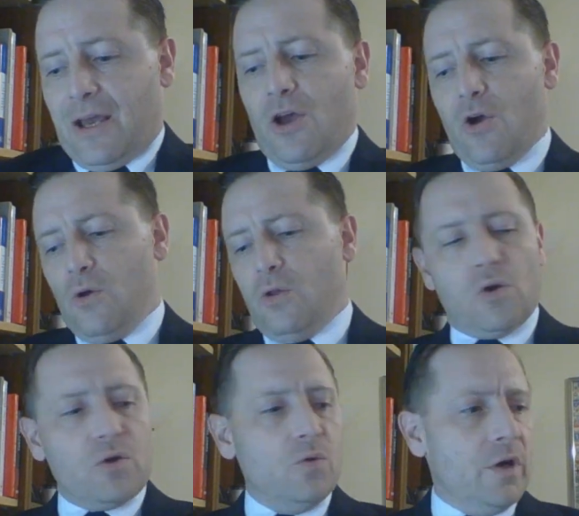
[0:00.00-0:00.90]
Oh,
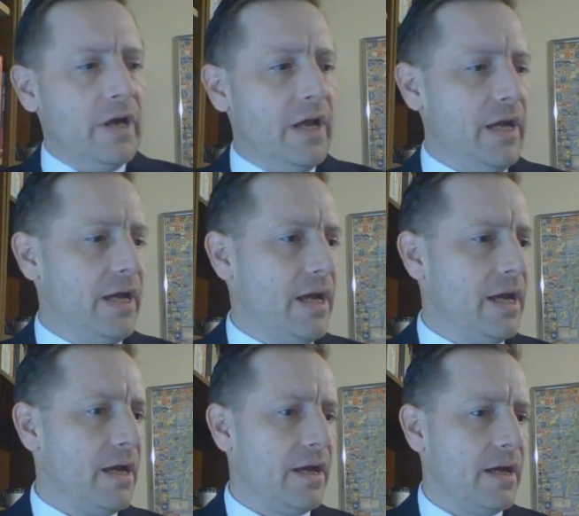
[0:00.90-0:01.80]
Longhorn.
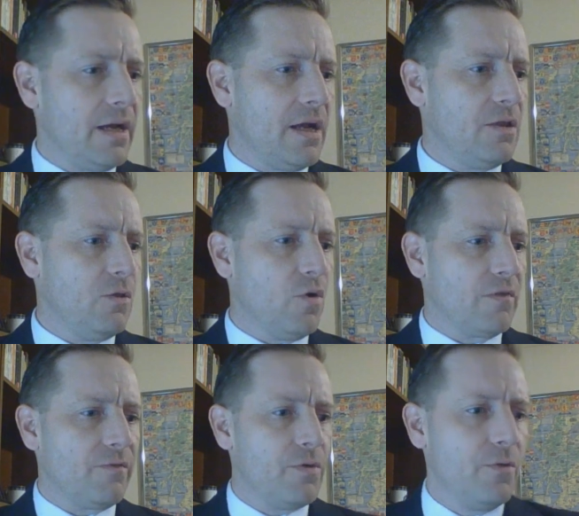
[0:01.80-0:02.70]
I
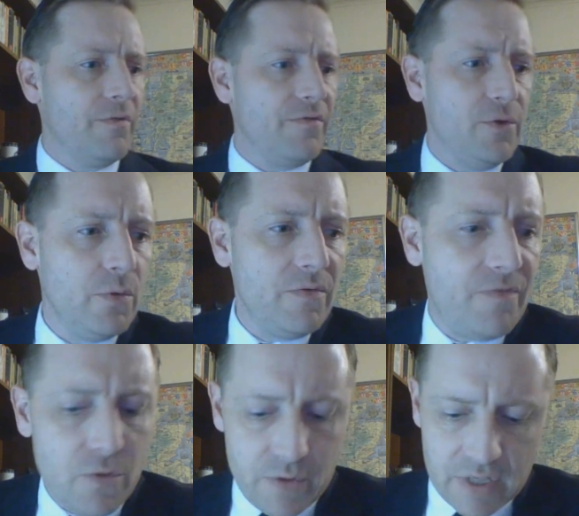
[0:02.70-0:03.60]
long for the review
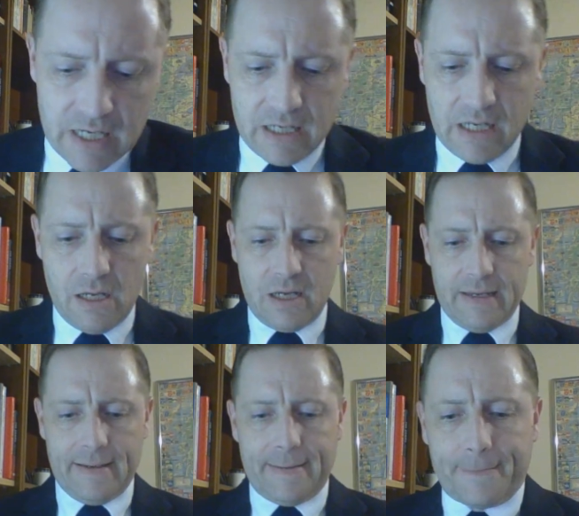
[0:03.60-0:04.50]
review again.
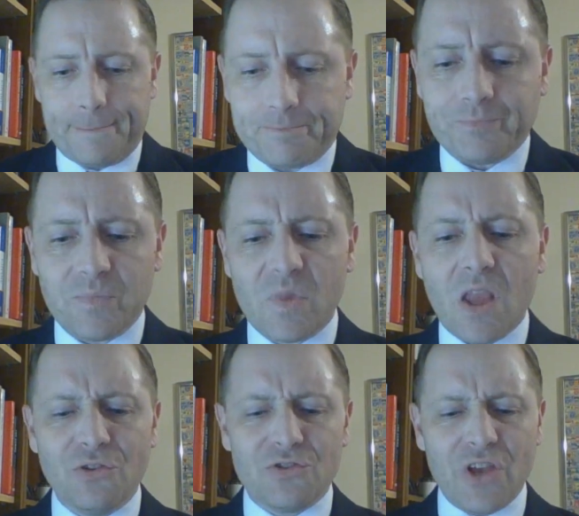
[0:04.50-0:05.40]

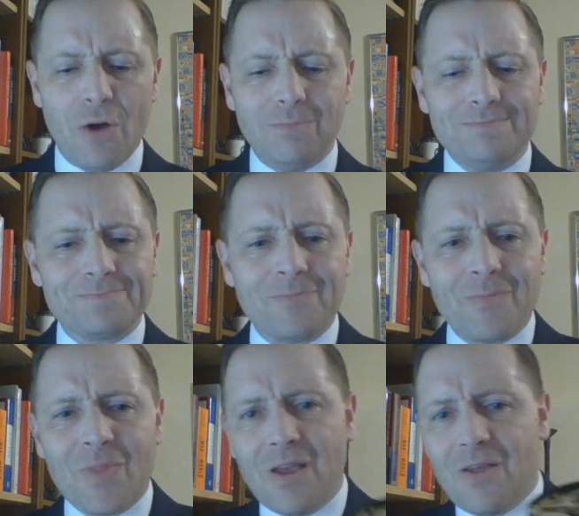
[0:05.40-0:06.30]
So,
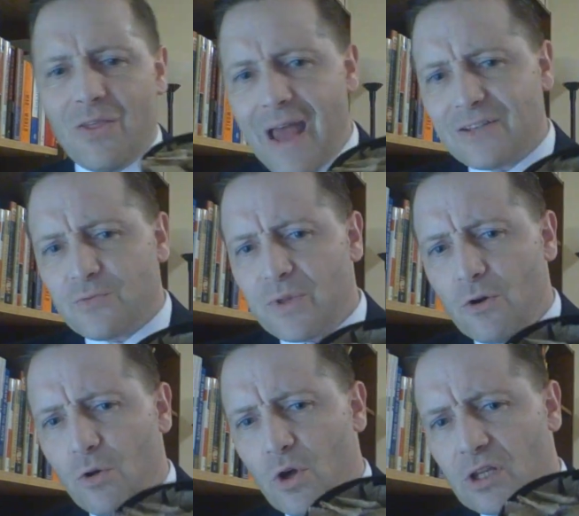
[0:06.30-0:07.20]
that's what
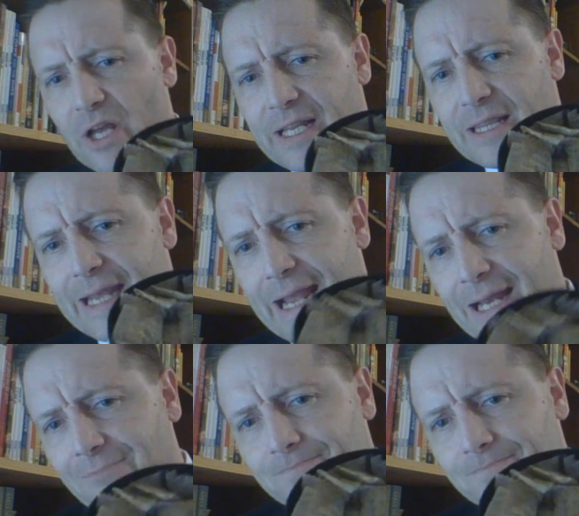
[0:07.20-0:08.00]
they're looking like in the can.